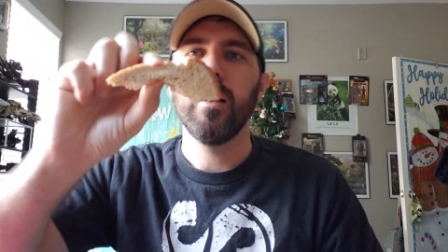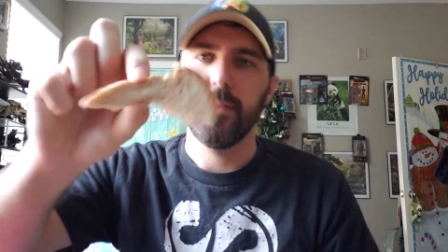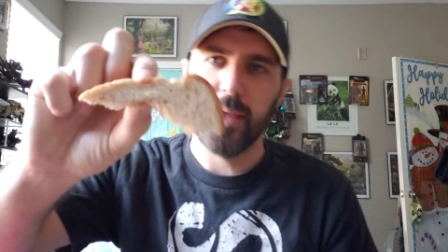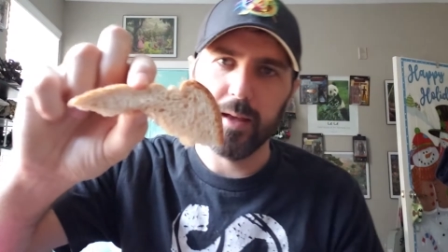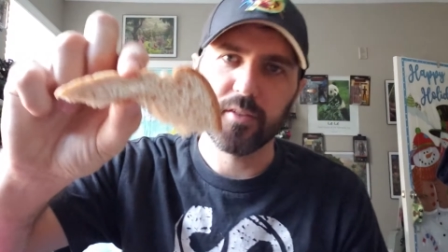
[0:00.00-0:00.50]

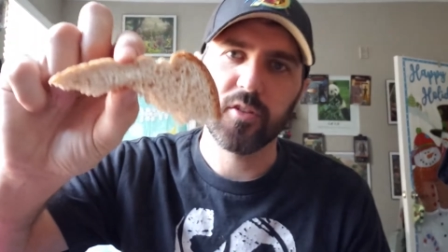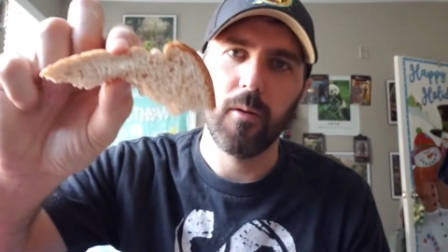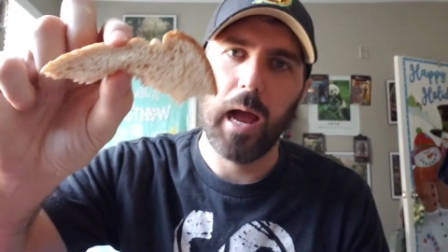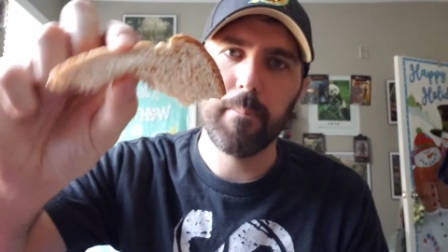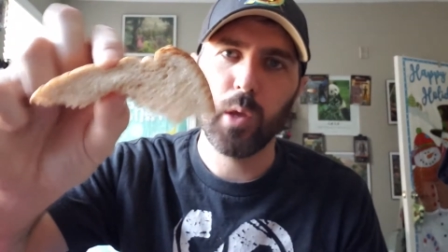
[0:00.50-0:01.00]
Yes,
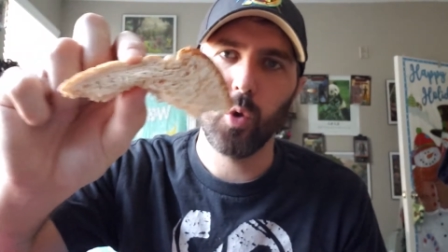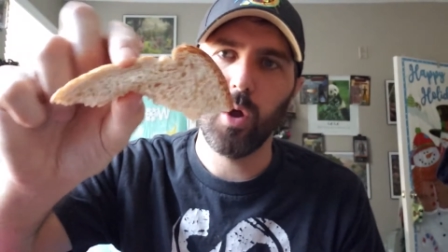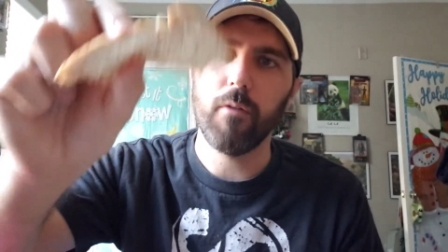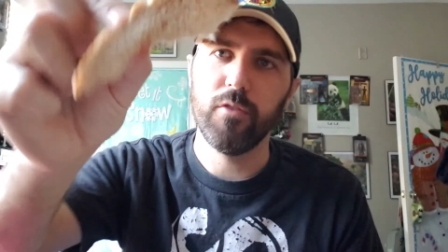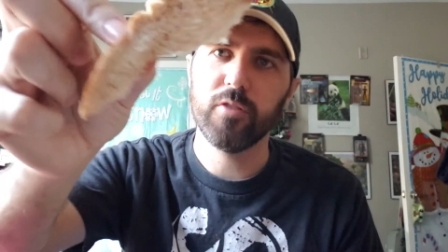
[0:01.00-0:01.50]
I peeled
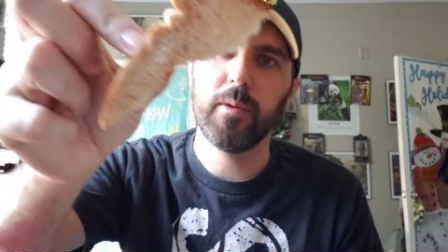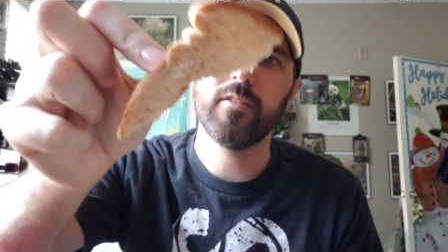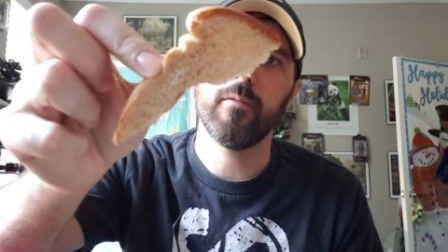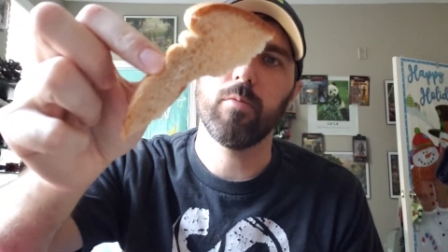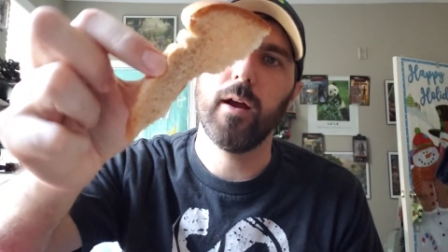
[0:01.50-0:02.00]
off this
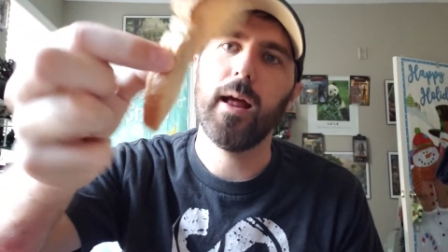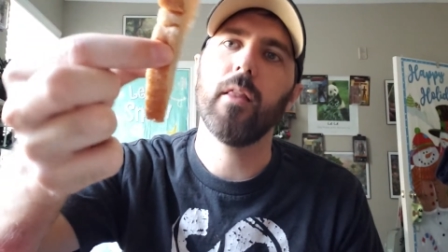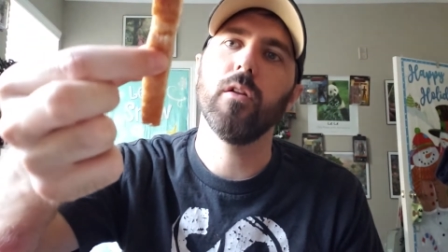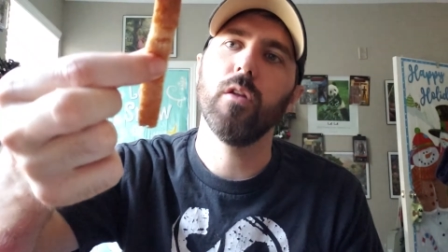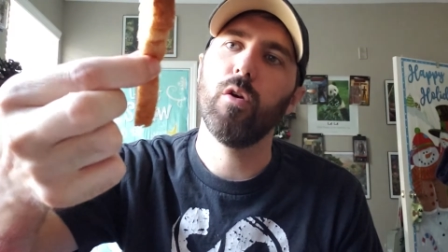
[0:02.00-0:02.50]
piece of bread out of
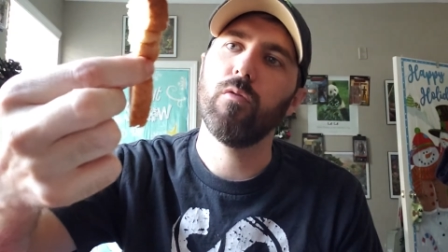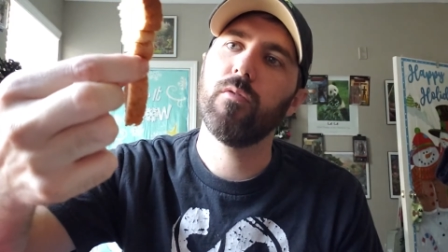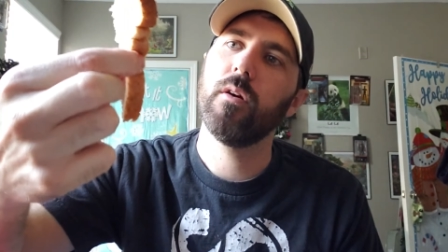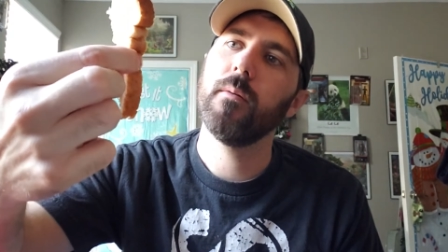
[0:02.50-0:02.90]
the loaf.